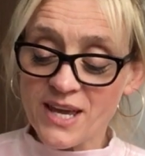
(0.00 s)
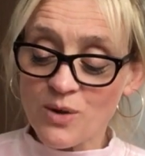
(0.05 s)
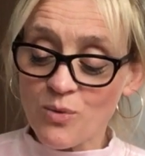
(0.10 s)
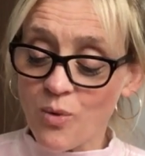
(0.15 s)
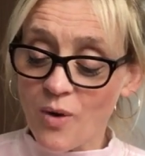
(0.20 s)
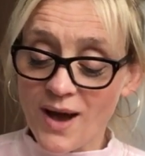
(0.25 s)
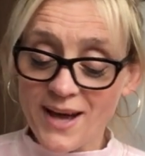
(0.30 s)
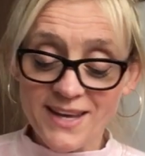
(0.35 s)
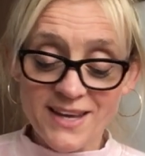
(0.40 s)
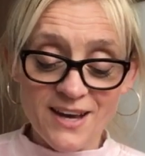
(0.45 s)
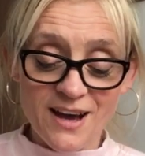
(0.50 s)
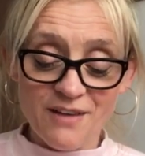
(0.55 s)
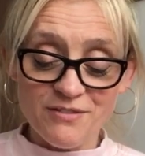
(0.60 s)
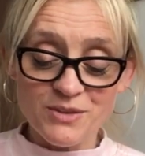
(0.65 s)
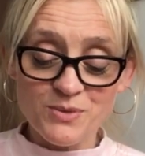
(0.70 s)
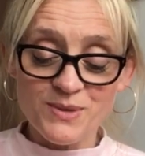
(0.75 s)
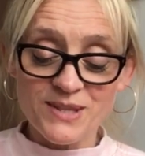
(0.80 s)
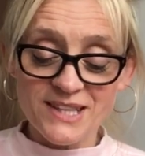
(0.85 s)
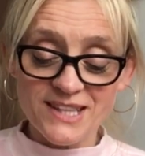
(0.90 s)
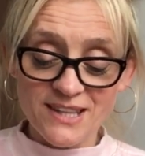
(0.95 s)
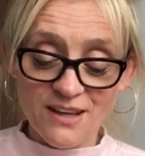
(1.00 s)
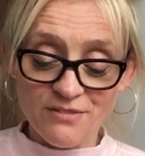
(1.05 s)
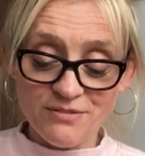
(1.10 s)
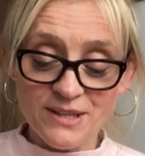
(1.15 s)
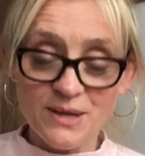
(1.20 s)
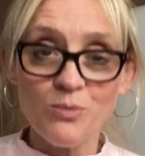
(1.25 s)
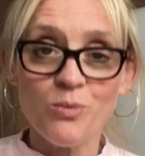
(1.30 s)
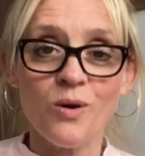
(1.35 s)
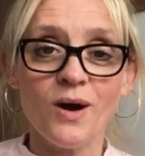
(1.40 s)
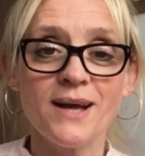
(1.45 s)
quite covered with
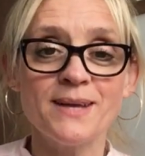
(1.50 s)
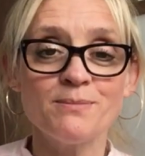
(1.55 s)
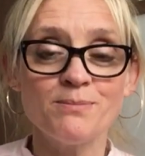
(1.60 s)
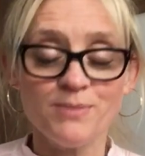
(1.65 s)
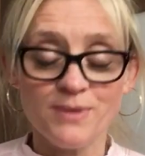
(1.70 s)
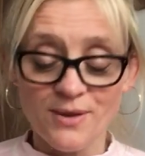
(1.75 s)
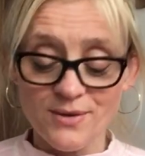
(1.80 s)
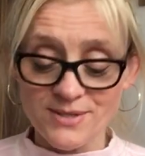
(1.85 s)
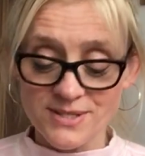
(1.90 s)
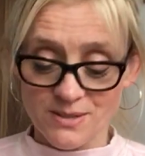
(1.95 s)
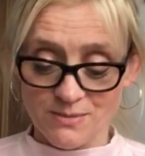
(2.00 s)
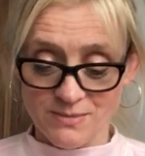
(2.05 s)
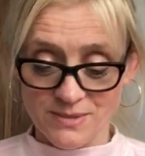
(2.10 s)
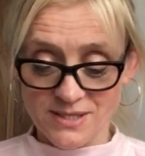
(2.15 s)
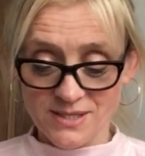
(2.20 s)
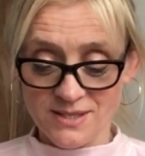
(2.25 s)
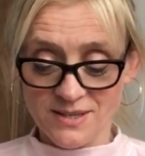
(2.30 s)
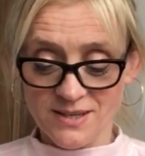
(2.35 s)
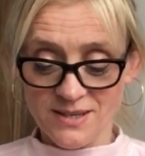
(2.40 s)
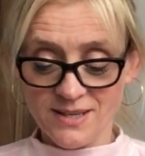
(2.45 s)
lovely white blossoms.